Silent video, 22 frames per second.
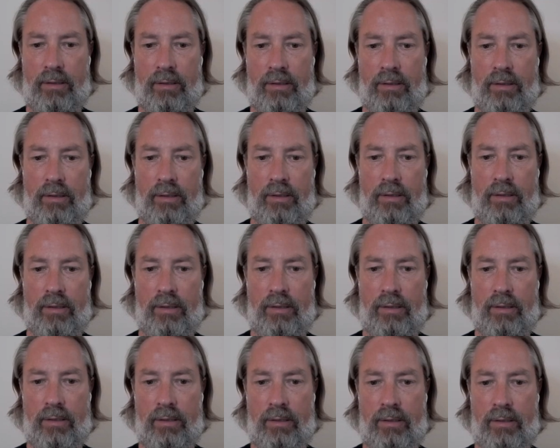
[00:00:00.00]

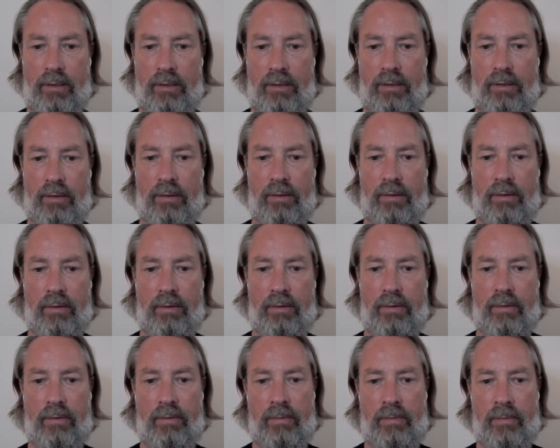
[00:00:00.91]

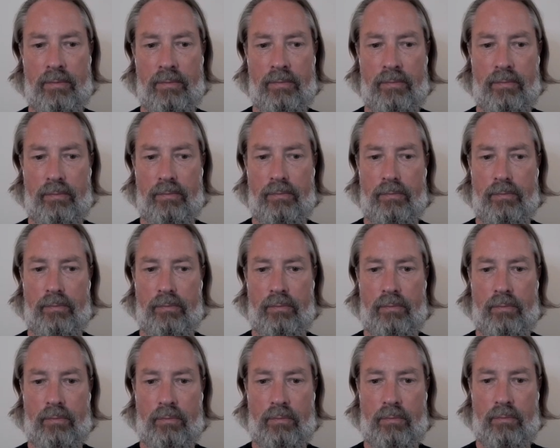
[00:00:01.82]

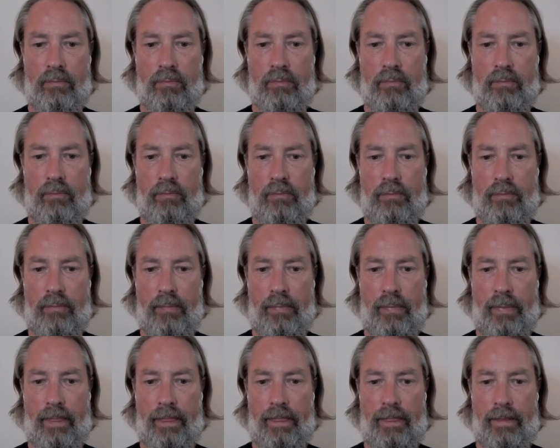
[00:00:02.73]

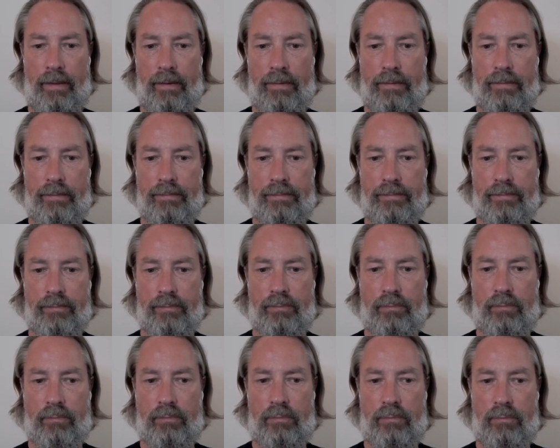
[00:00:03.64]

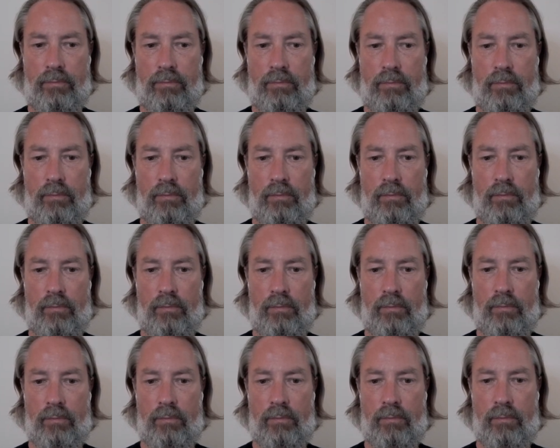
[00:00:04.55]

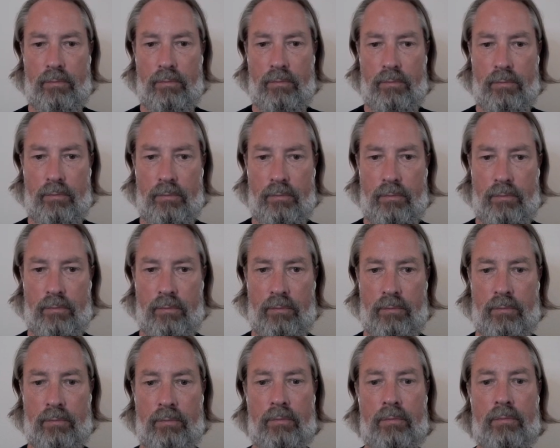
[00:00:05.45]

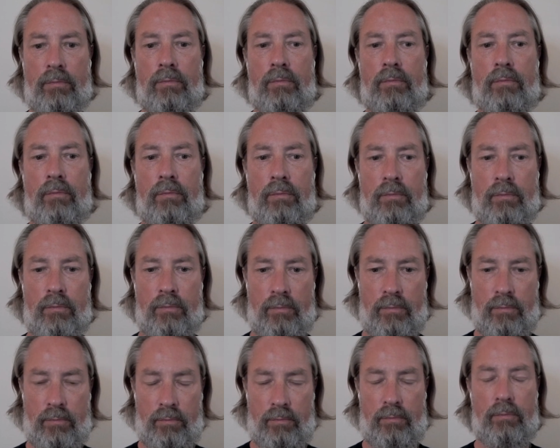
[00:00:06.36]

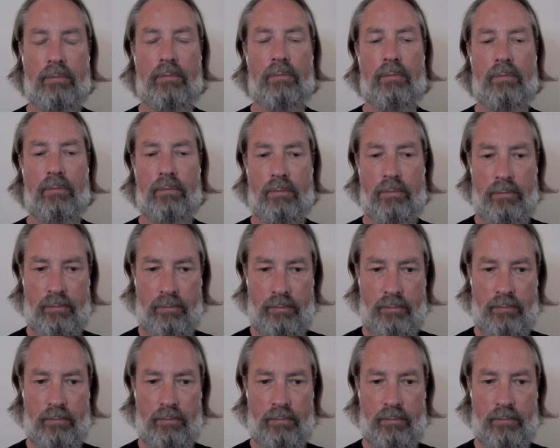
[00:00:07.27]
(not speaking)